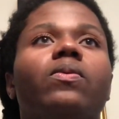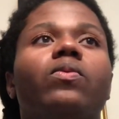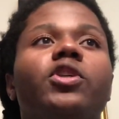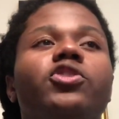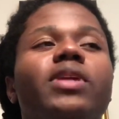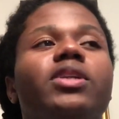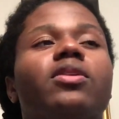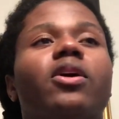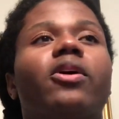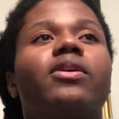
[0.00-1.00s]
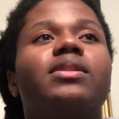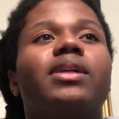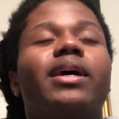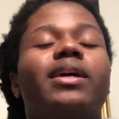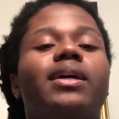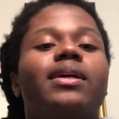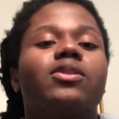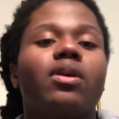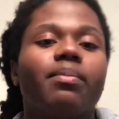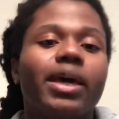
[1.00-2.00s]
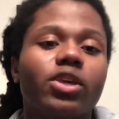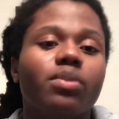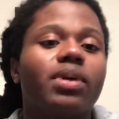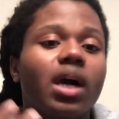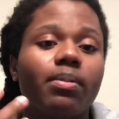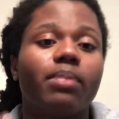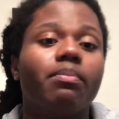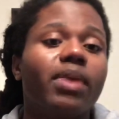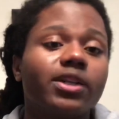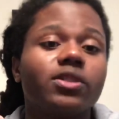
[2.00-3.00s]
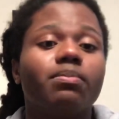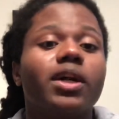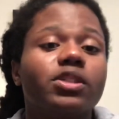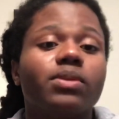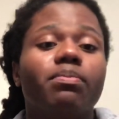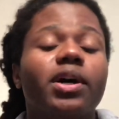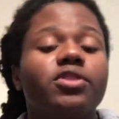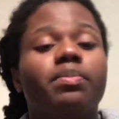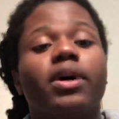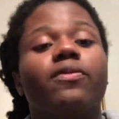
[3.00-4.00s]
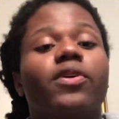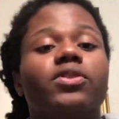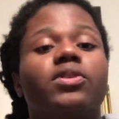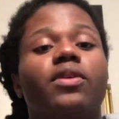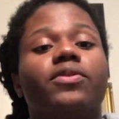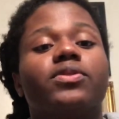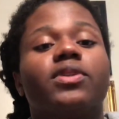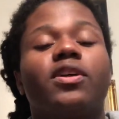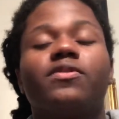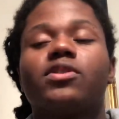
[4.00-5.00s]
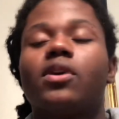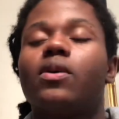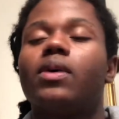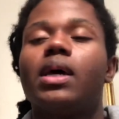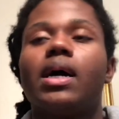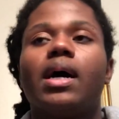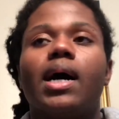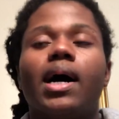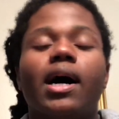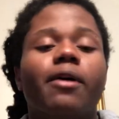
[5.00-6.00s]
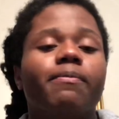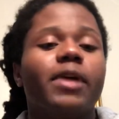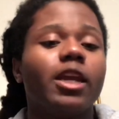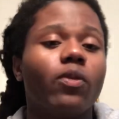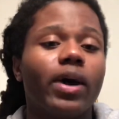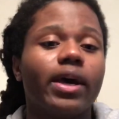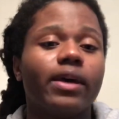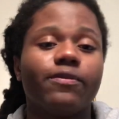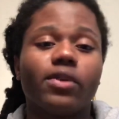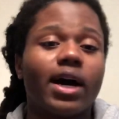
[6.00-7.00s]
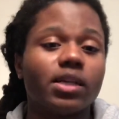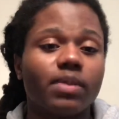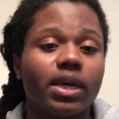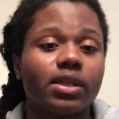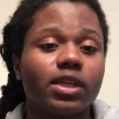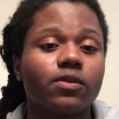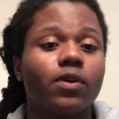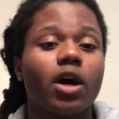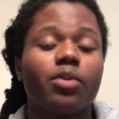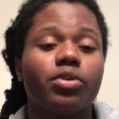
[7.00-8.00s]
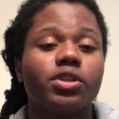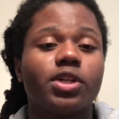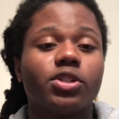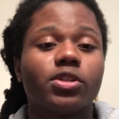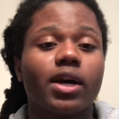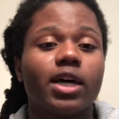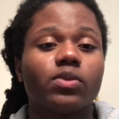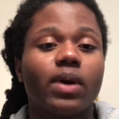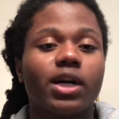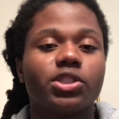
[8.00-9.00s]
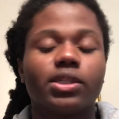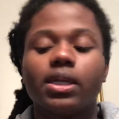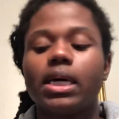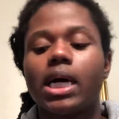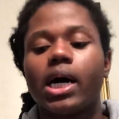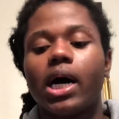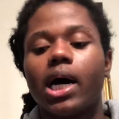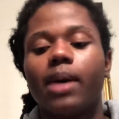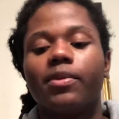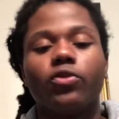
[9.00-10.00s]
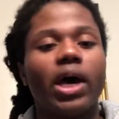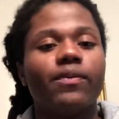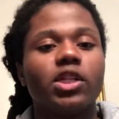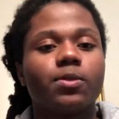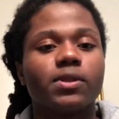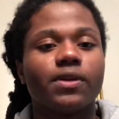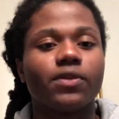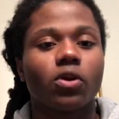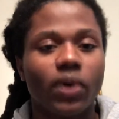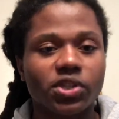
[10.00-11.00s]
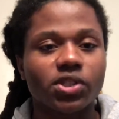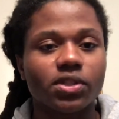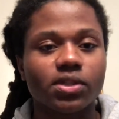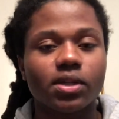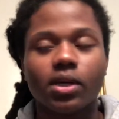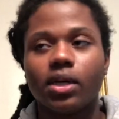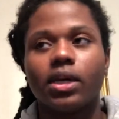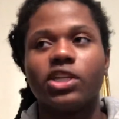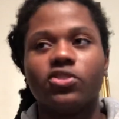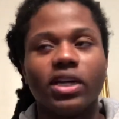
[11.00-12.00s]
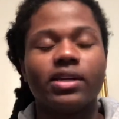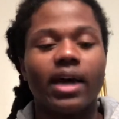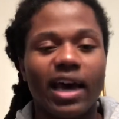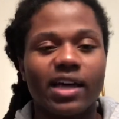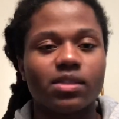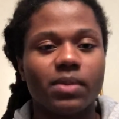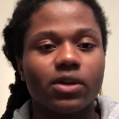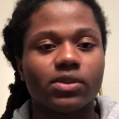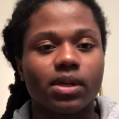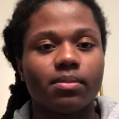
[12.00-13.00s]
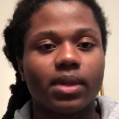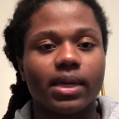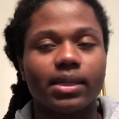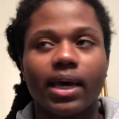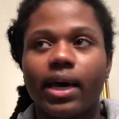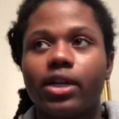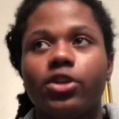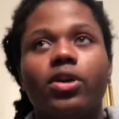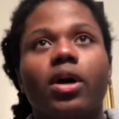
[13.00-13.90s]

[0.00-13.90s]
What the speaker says: what you need to learn is that it's going to make you become a much, much, much better version of yourself. So anyway, if you guys made it this far, I appreciate you guys watching. If you have any specific questions that you need to ask me or something like that,